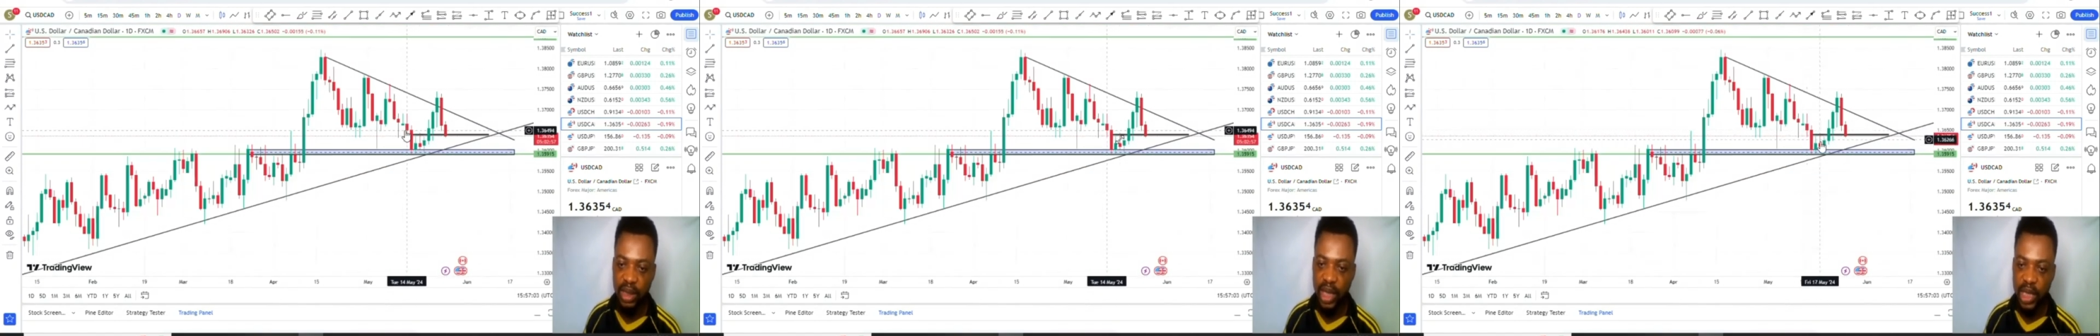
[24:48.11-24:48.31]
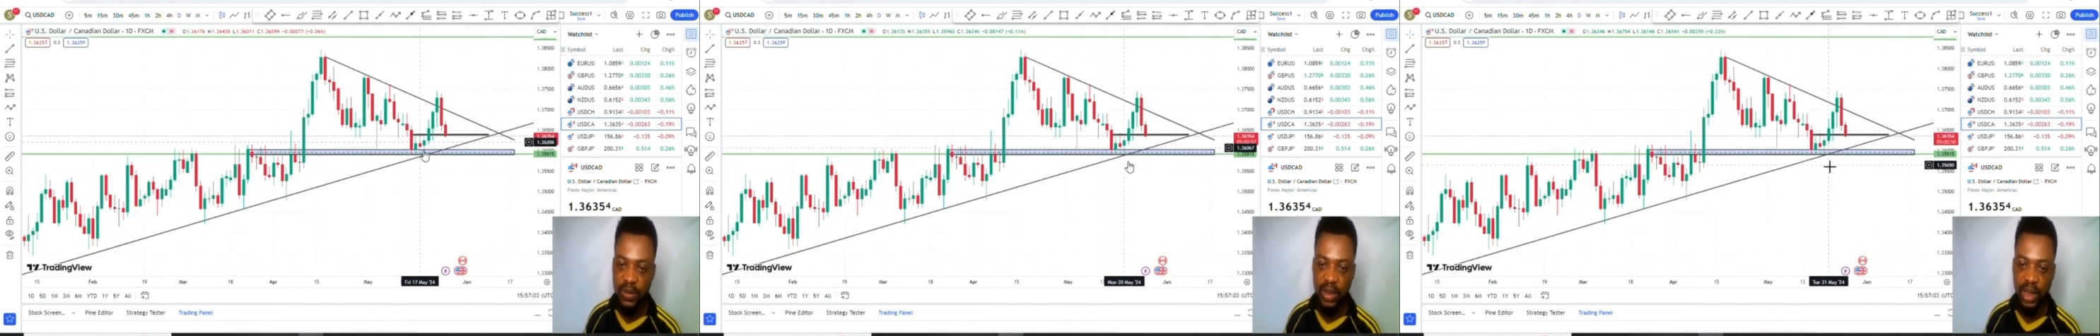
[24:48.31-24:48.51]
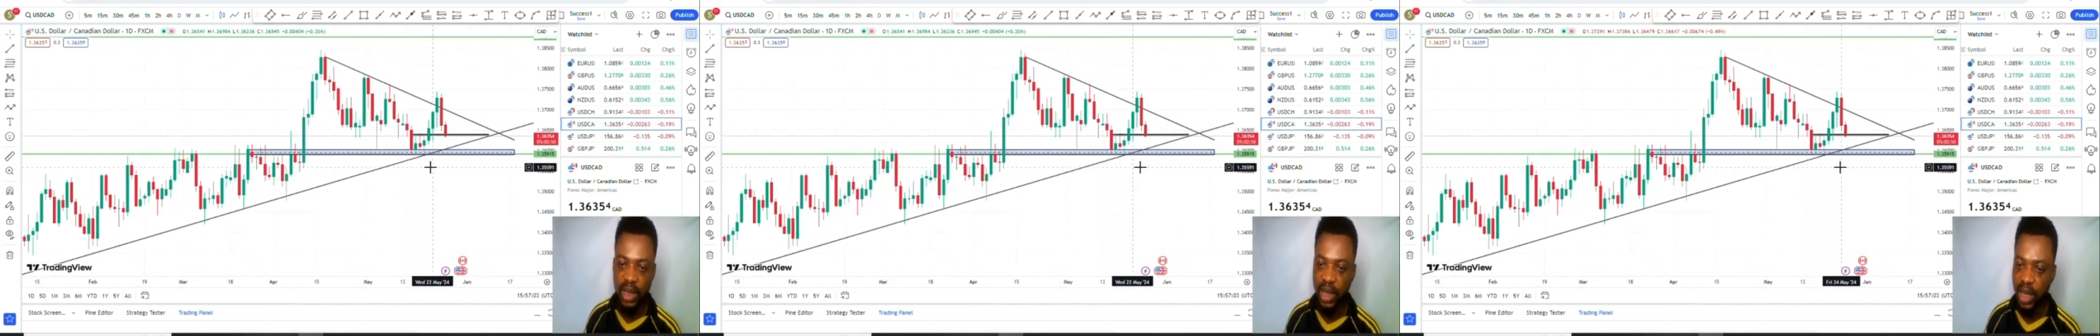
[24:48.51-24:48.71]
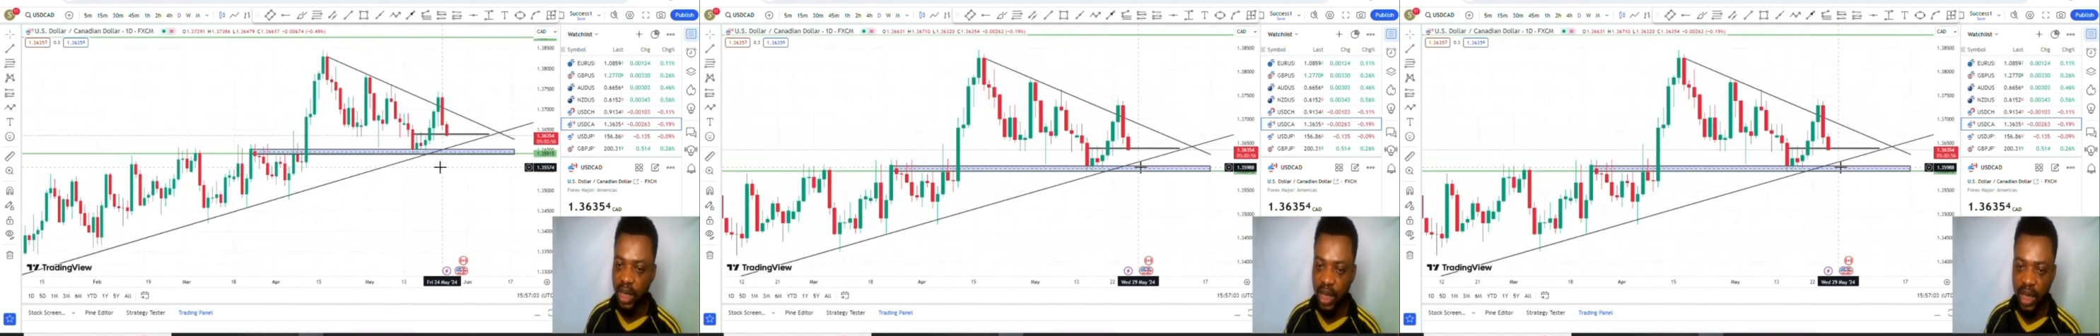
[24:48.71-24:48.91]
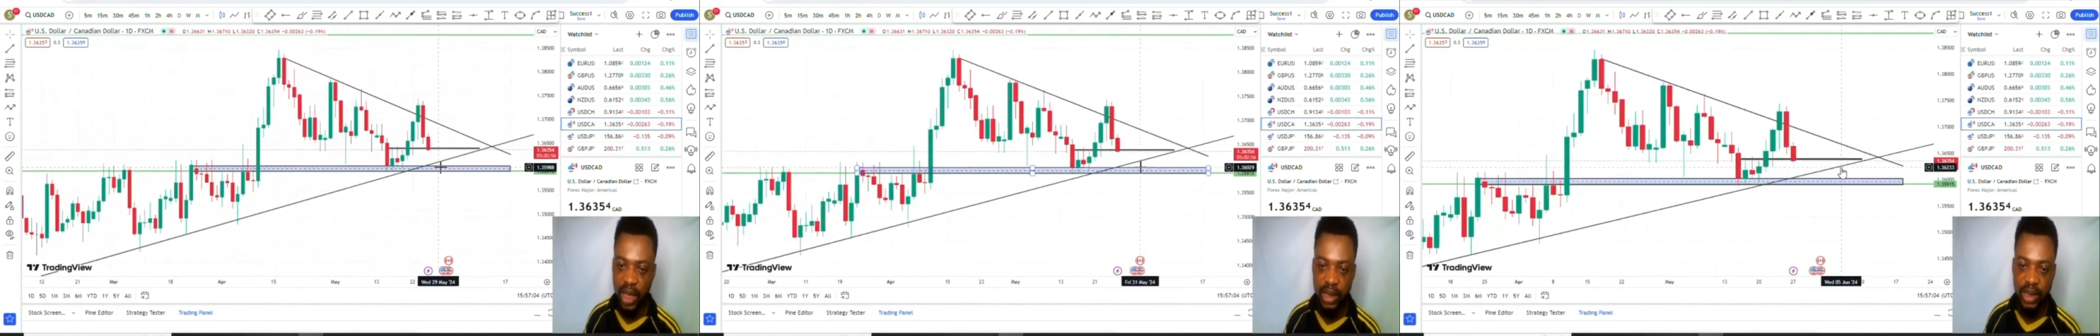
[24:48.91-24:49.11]
It has been a
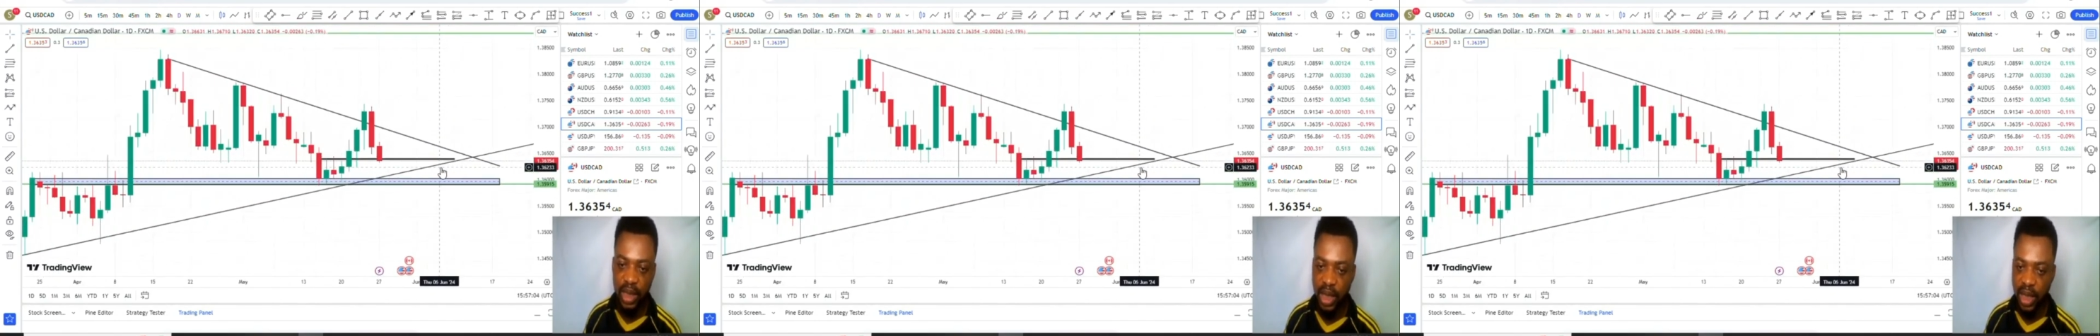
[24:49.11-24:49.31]
crazy